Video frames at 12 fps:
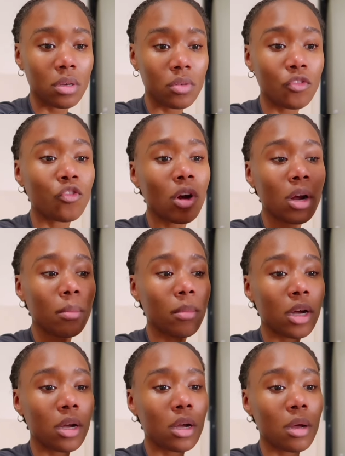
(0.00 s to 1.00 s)

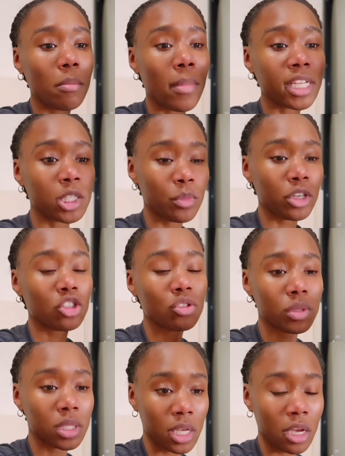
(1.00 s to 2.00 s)
from my
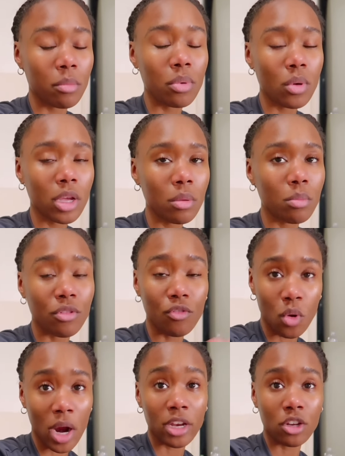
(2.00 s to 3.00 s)
spiritual standpoint
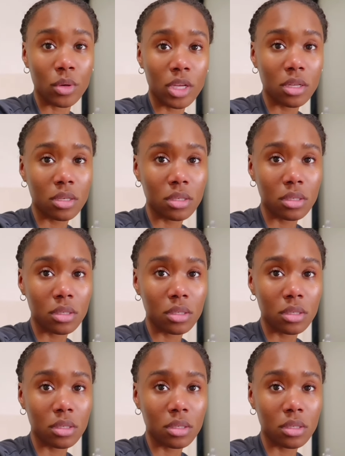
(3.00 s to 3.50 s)
before I do it.